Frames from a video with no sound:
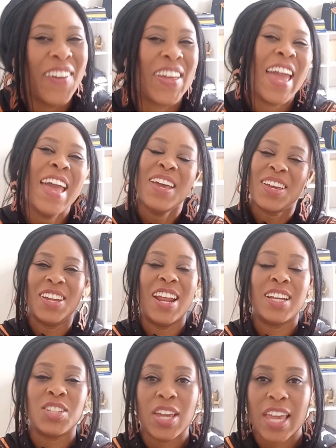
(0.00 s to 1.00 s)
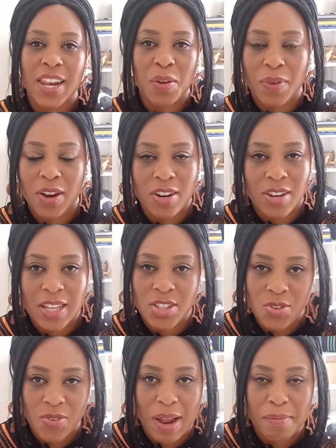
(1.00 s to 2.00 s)
Okay, you're not doing any weird
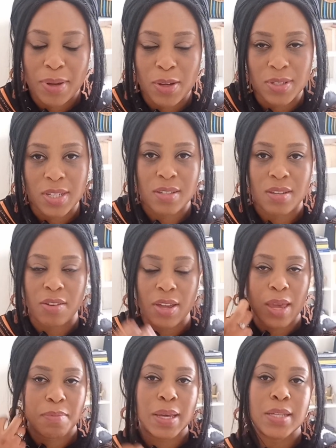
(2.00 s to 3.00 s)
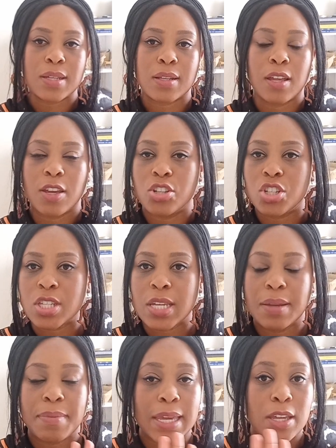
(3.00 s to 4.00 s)
Instagram poses. Okay, basically you're
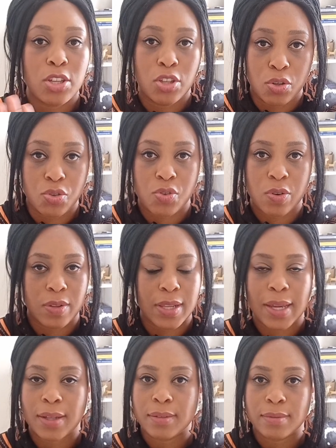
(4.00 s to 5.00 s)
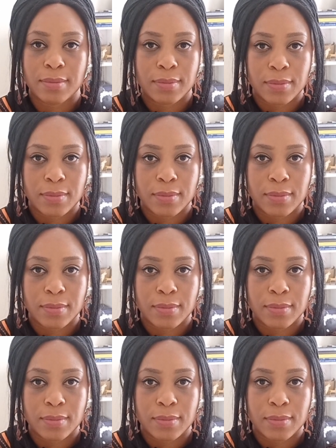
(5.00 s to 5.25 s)
just gonna be neutral, like